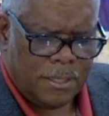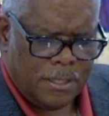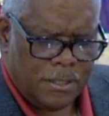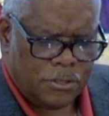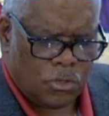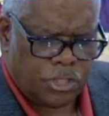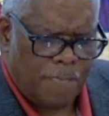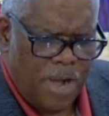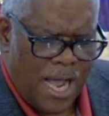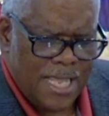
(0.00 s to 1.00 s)
So,
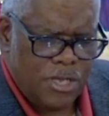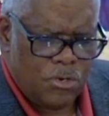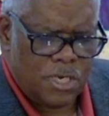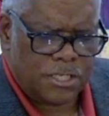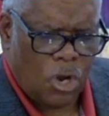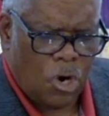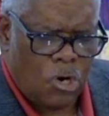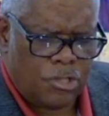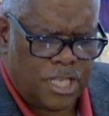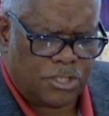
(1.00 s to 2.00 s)
somebody who has
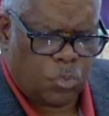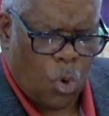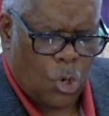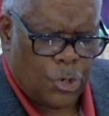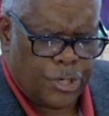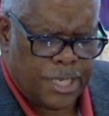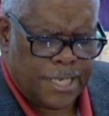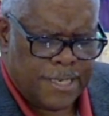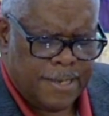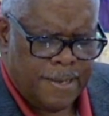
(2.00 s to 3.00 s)
heard this word,
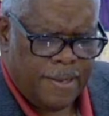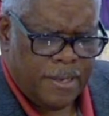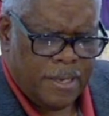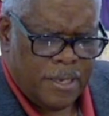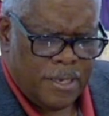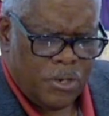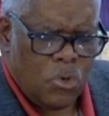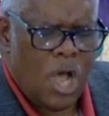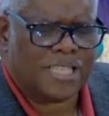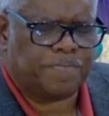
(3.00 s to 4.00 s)

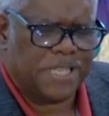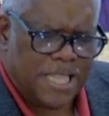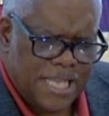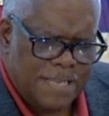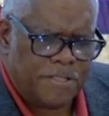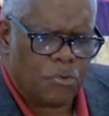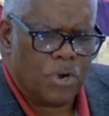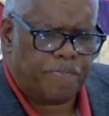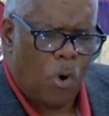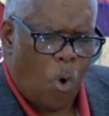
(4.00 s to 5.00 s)
who has believed the
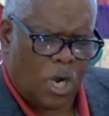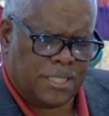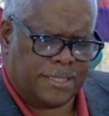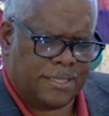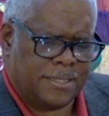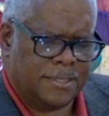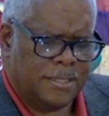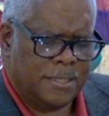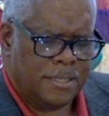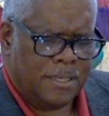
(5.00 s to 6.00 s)
report,
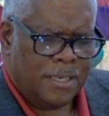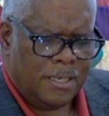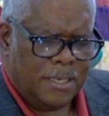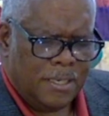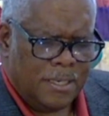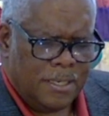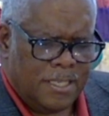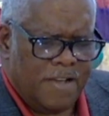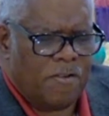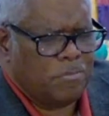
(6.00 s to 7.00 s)

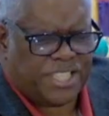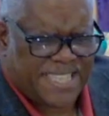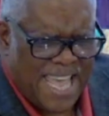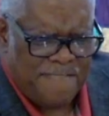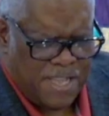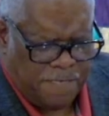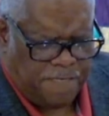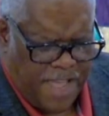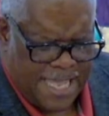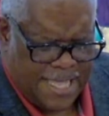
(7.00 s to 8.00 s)
give them saving
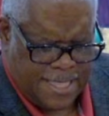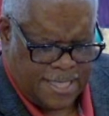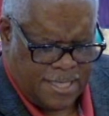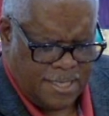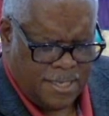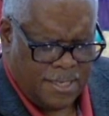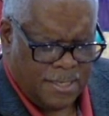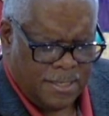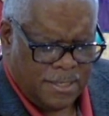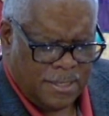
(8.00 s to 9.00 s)
faith.
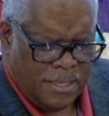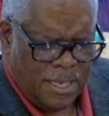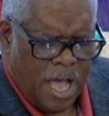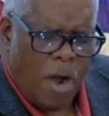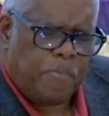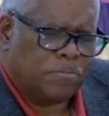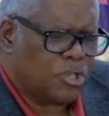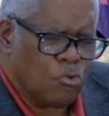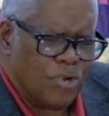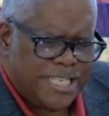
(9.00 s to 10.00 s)
Help them
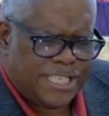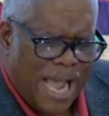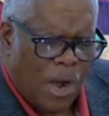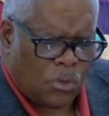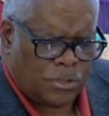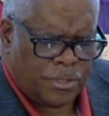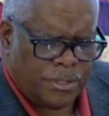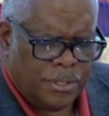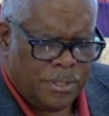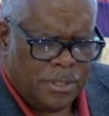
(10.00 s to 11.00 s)
to reach out
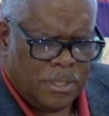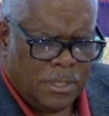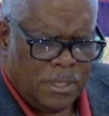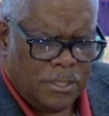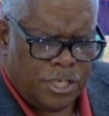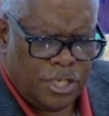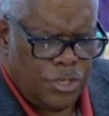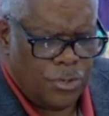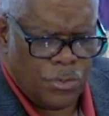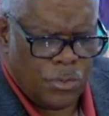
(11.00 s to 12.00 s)
to you